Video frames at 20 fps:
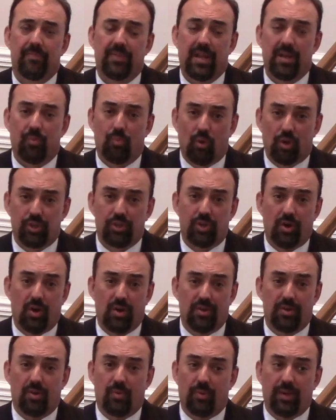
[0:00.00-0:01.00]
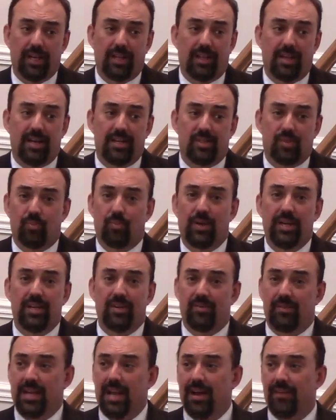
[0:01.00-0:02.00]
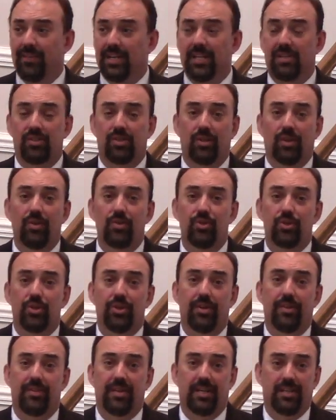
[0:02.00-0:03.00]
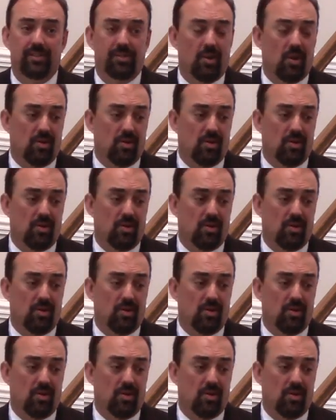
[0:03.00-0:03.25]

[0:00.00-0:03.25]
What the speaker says: And we're starting to realize we don't have any solution to this.